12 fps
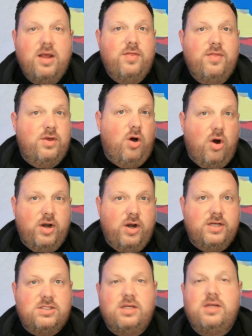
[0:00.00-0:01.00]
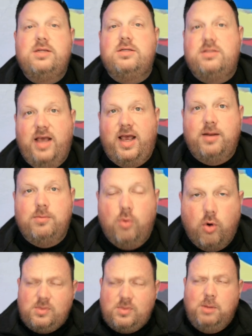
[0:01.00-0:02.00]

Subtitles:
the artist, Dan Mora.